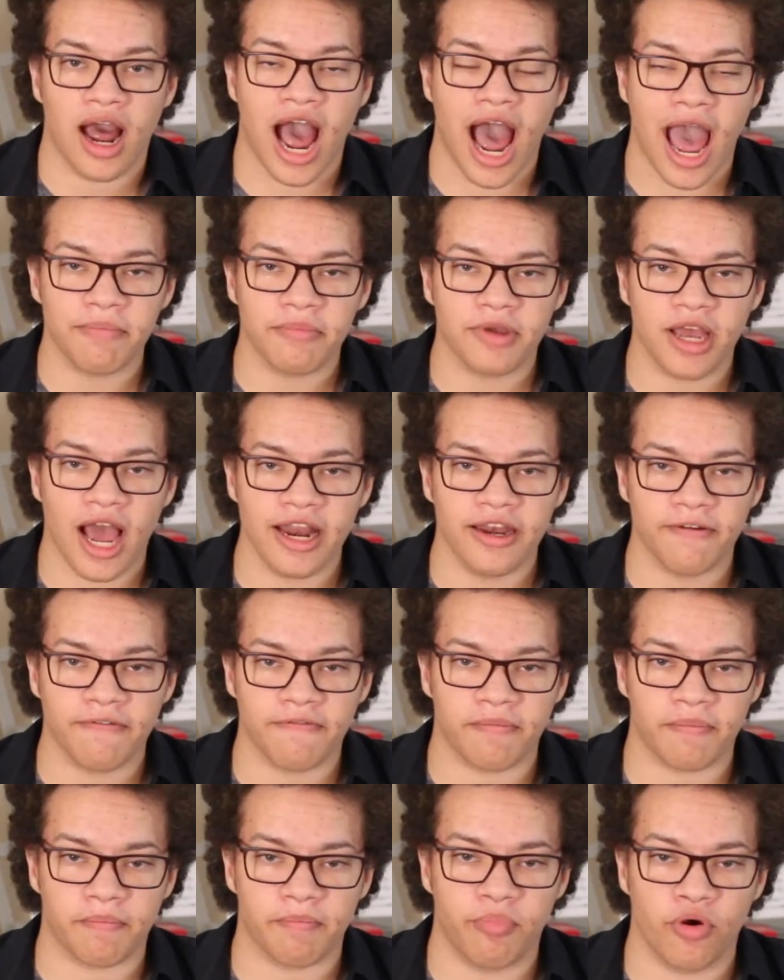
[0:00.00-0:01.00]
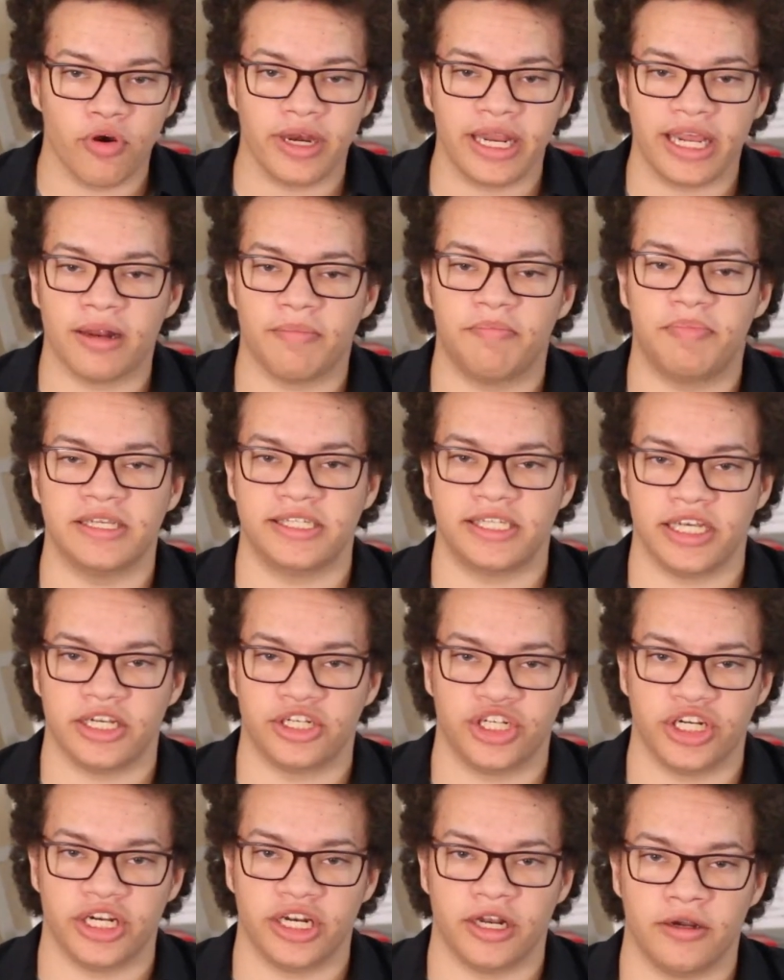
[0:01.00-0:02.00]
I'm kind of put in a
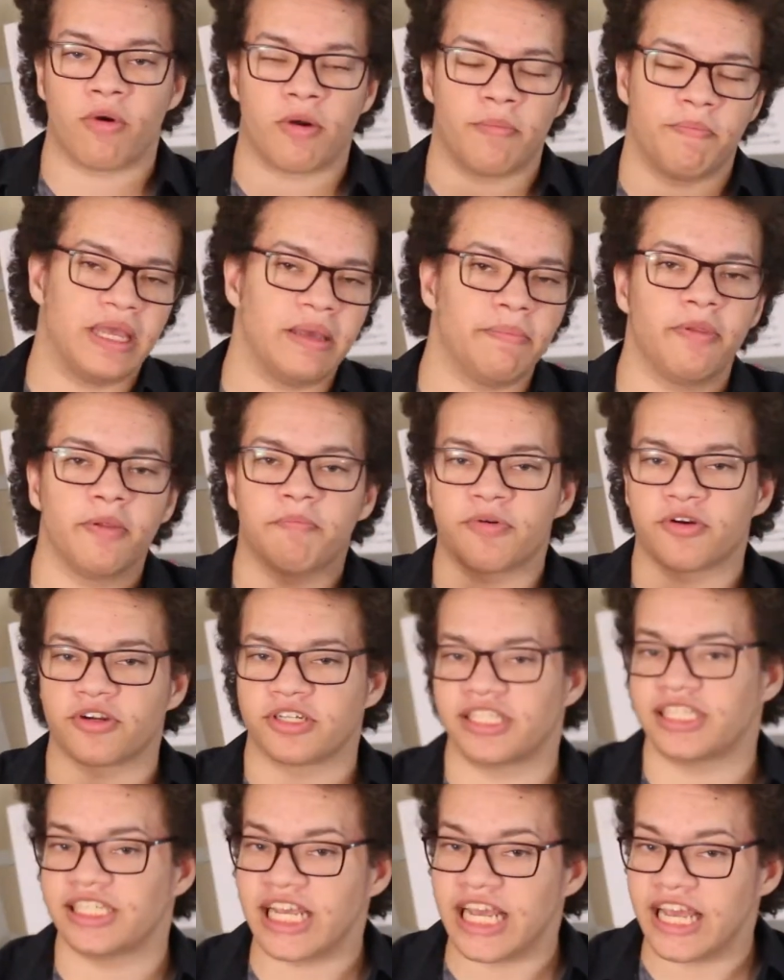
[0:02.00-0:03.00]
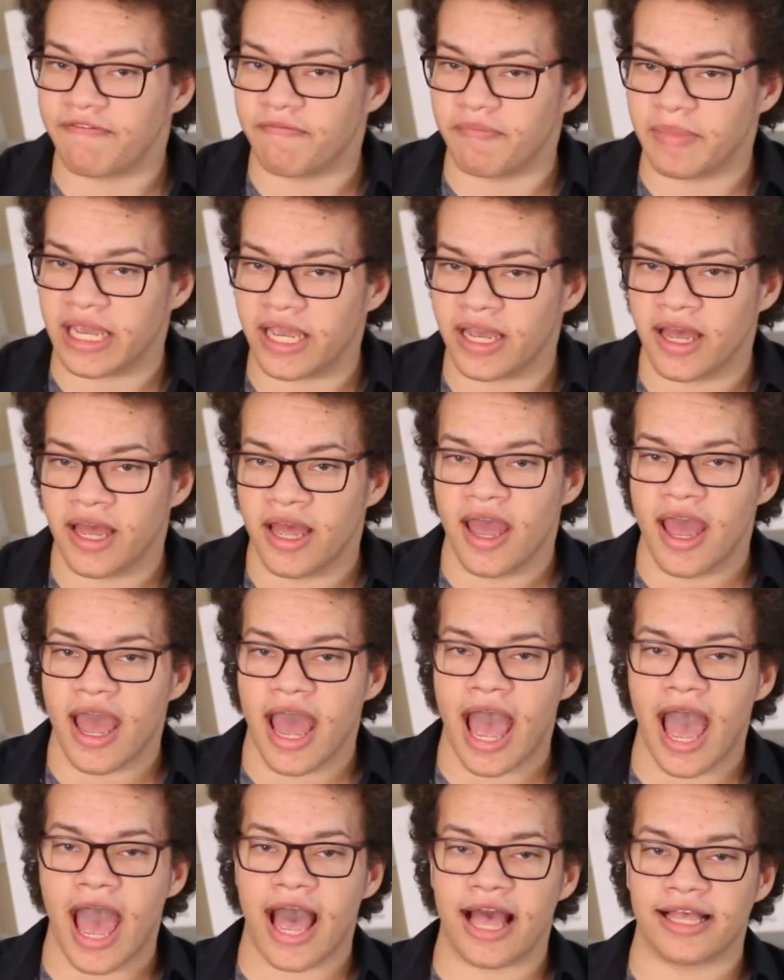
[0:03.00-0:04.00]
position where people perceive me
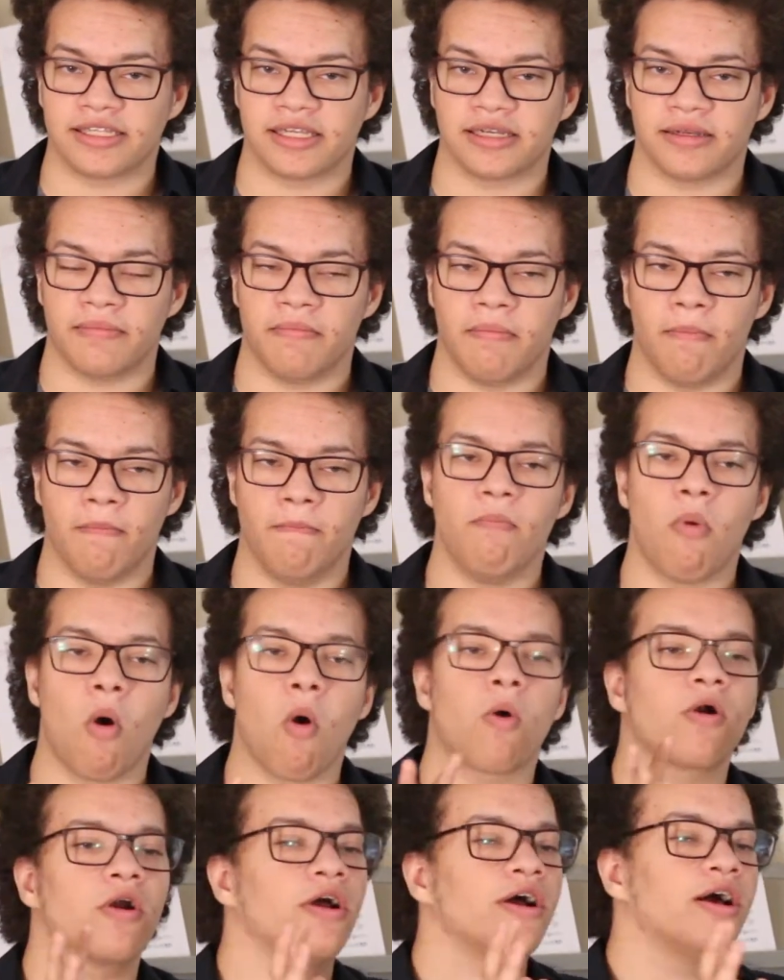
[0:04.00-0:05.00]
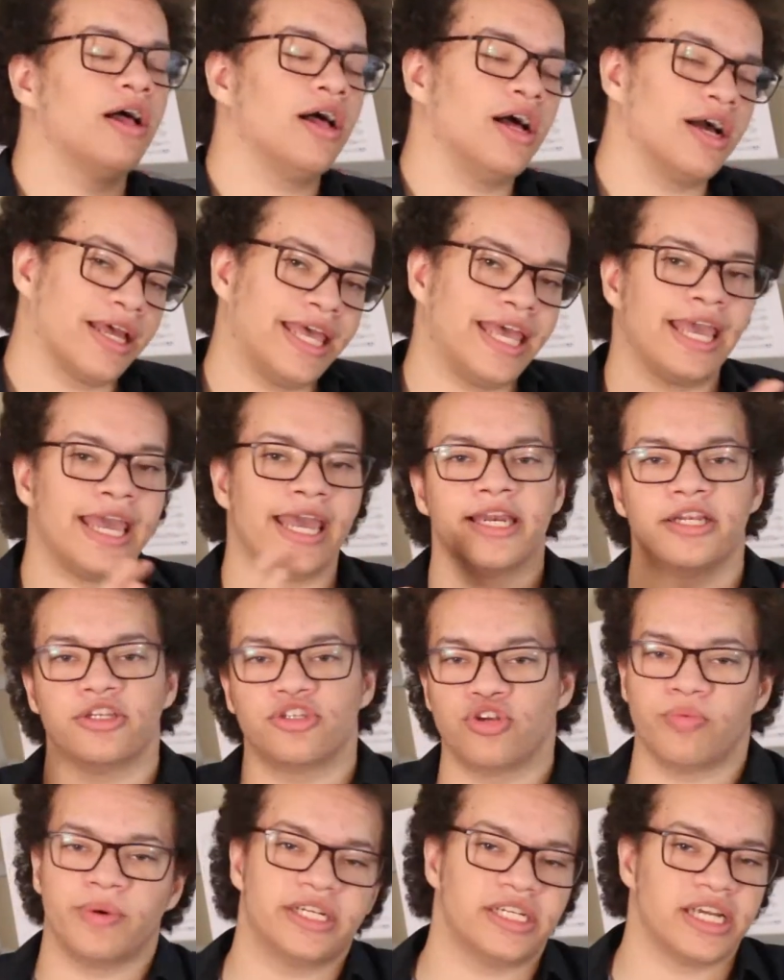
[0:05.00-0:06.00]
as more akin
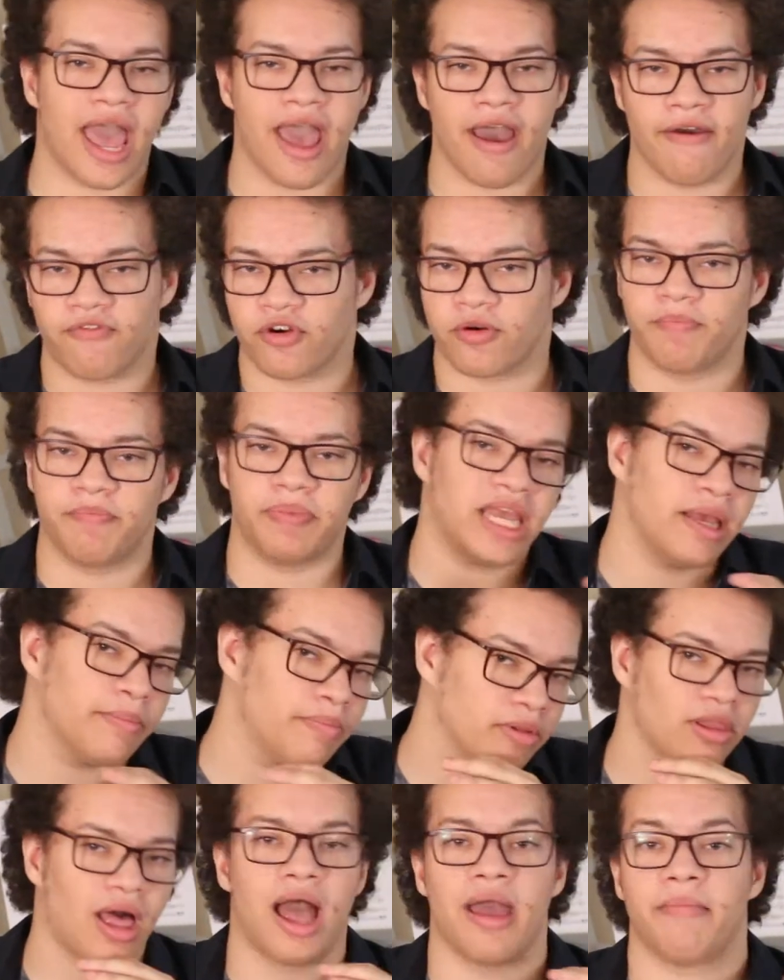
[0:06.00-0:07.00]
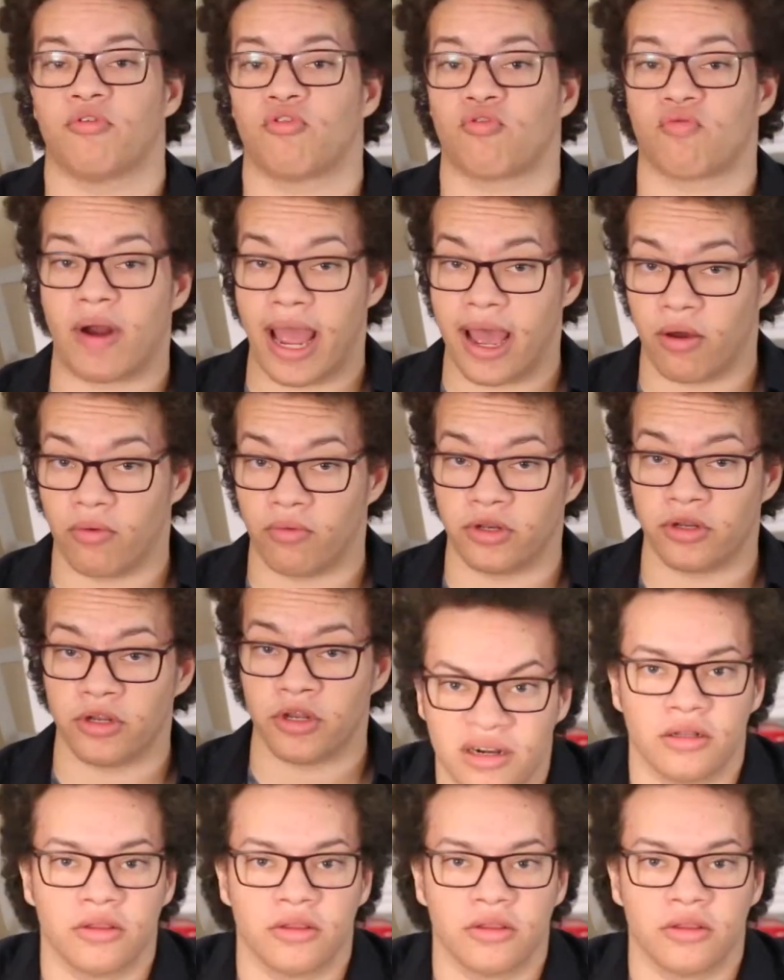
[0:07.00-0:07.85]
to whichever people I'm around.